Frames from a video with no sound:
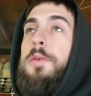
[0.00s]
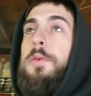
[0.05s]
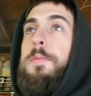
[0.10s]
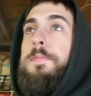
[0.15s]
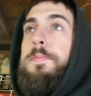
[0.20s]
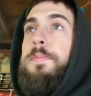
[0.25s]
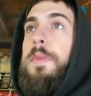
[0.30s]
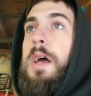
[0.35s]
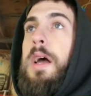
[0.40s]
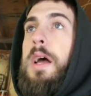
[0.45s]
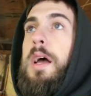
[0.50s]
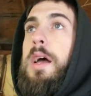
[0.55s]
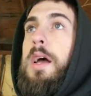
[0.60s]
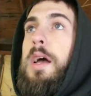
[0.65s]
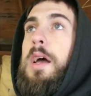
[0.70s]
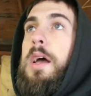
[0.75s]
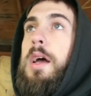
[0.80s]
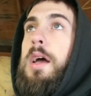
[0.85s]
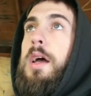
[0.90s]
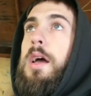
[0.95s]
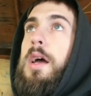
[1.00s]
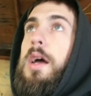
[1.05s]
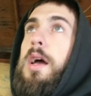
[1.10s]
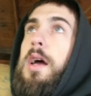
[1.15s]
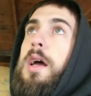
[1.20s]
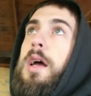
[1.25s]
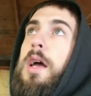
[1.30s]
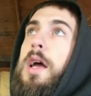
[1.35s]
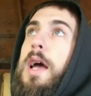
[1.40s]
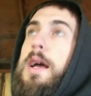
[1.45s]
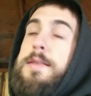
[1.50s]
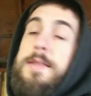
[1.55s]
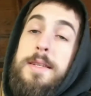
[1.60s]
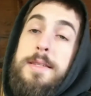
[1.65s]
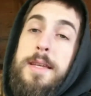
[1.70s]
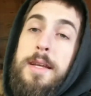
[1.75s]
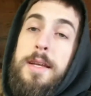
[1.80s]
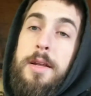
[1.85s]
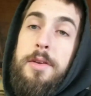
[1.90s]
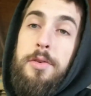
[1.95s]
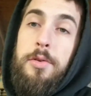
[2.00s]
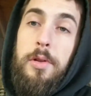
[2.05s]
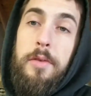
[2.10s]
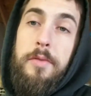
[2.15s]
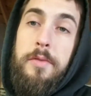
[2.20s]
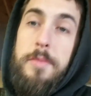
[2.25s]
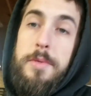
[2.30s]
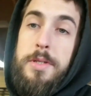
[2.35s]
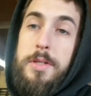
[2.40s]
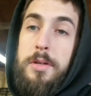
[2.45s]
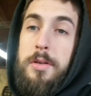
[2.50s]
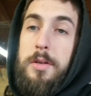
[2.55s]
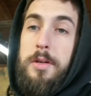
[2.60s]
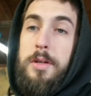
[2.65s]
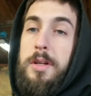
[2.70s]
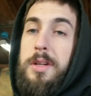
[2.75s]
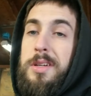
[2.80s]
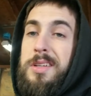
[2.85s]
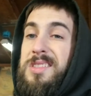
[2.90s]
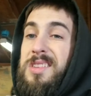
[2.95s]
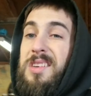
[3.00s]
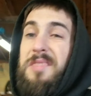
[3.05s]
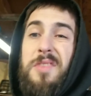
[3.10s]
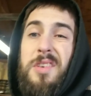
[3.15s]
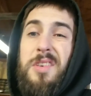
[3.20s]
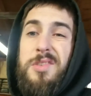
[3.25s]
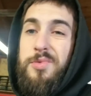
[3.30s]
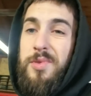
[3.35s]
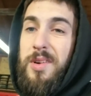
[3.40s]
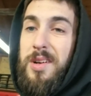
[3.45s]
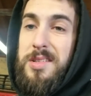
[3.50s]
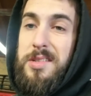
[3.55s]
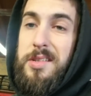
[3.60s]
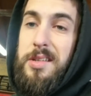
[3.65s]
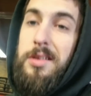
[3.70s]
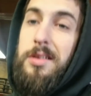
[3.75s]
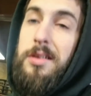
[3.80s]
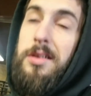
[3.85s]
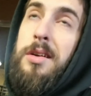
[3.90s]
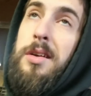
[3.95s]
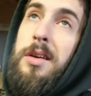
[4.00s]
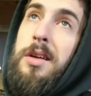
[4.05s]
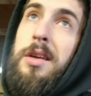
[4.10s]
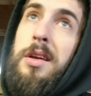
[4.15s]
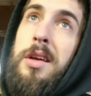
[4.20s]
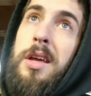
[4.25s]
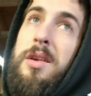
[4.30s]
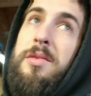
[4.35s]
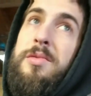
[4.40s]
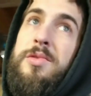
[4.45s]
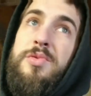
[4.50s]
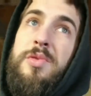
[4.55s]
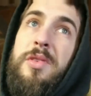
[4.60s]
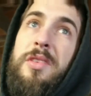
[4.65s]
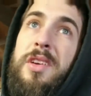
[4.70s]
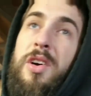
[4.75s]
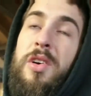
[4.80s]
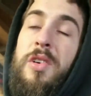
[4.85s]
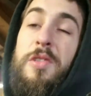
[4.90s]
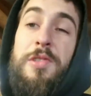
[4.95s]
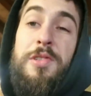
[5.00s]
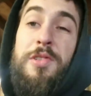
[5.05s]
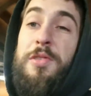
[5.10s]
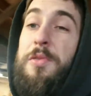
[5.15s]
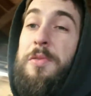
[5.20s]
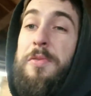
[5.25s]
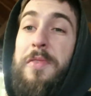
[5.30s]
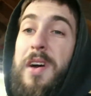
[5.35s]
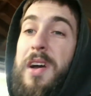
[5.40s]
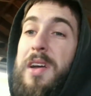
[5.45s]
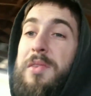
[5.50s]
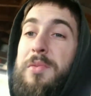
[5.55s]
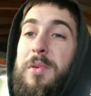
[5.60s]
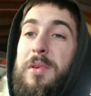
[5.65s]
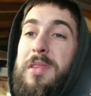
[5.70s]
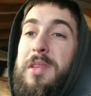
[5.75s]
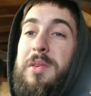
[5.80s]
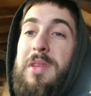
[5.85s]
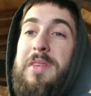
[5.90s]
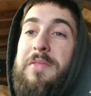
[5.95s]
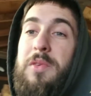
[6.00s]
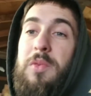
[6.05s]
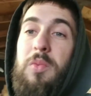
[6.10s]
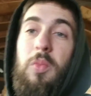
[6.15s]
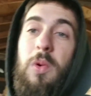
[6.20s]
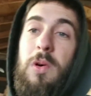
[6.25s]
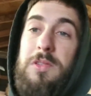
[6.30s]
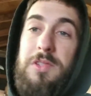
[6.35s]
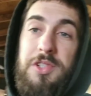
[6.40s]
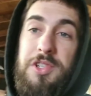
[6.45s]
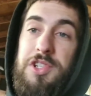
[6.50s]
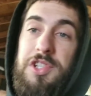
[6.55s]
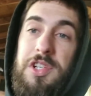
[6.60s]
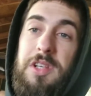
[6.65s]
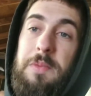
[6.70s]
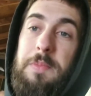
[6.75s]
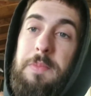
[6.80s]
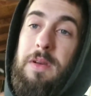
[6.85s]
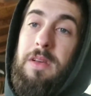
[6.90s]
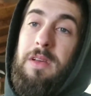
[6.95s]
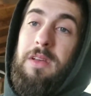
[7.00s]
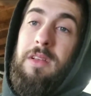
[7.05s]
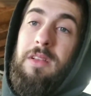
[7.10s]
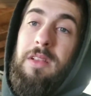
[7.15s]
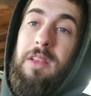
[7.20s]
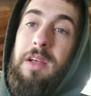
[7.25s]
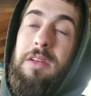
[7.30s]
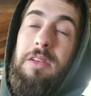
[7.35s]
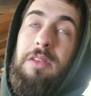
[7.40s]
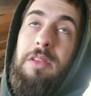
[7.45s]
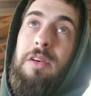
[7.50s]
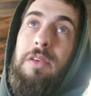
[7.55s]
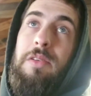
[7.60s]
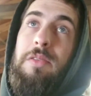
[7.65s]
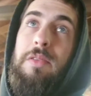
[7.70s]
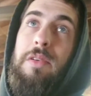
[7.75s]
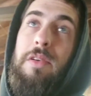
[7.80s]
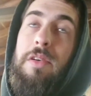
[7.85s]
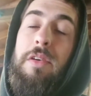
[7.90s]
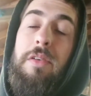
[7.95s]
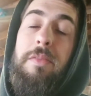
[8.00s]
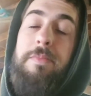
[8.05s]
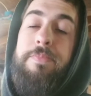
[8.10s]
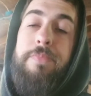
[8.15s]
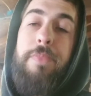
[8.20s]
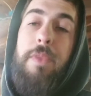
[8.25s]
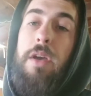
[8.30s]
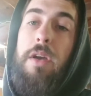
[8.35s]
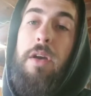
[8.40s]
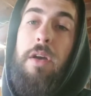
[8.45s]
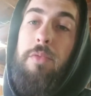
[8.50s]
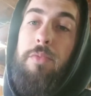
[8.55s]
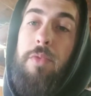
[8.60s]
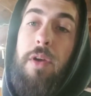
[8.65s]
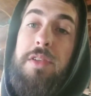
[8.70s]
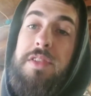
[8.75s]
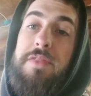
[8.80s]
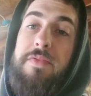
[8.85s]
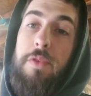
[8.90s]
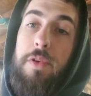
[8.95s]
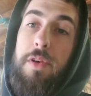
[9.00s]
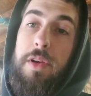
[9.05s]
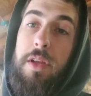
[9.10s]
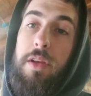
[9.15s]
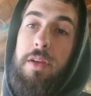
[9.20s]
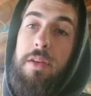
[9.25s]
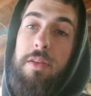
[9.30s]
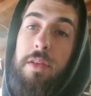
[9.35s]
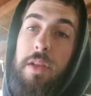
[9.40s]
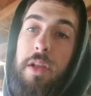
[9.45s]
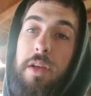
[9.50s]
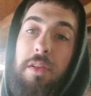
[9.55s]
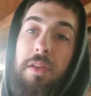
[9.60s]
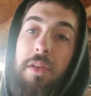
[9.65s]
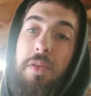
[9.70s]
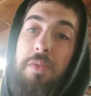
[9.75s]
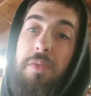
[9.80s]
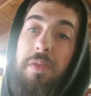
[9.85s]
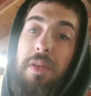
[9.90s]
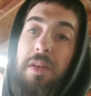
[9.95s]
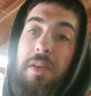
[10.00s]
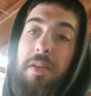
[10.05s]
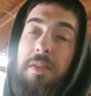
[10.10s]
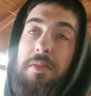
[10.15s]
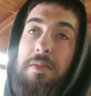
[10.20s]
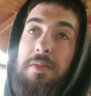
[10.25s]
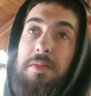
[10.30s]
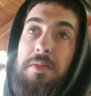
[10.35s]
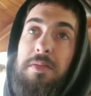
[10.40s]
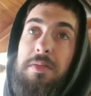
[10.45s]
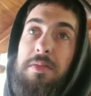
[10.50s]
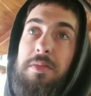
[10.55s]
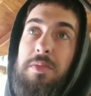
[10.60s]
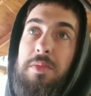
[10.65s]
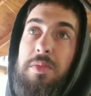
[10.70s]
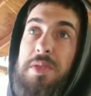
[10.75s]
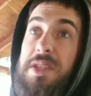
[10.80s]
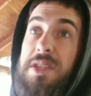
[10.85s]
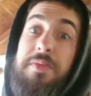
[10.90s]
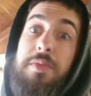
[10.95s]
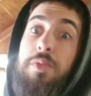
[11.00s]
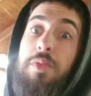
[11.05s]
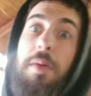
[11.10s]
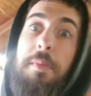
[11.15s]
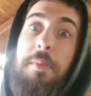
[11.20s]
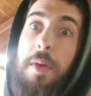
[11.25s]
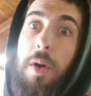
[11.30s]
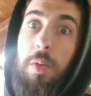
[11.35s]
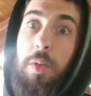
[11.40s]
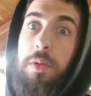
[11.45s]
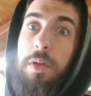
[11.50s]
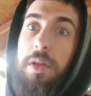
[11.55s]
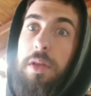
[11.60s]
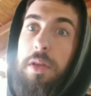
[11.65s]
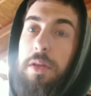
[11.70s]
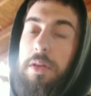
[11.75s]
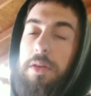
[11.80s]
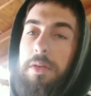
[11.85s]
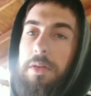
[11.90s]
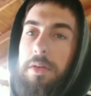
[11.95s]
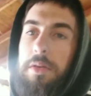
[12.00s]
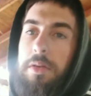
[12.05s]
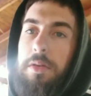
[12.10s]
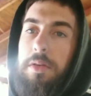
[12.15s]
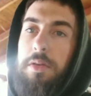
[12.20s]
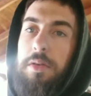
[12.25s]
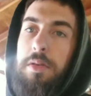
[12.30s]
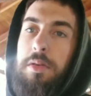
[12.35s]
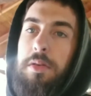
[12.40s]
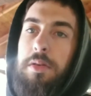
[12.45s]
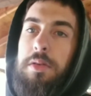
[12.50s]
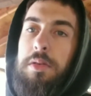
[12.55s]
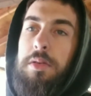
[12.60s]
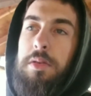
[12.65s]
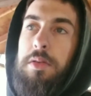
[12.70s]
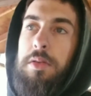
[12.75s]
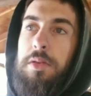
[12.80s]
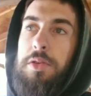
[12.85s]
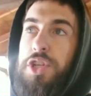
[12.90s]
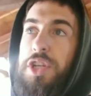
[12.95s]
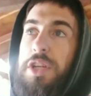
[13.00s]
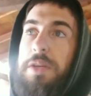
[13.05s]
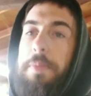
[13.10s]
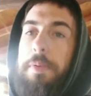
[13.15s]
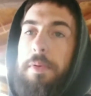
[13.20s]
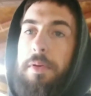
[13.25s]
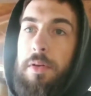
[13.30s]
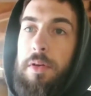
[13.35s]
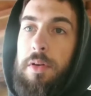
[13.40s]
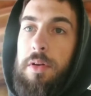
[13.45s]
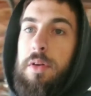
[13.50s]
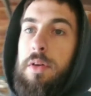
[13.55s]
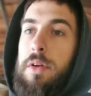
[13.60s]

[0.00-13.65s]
as I said, I do live in Missouri. Stuff does rust here. It was really hard to find one that even was cheap, let alone, or rust-free, let alone that was even remotely cheap. So,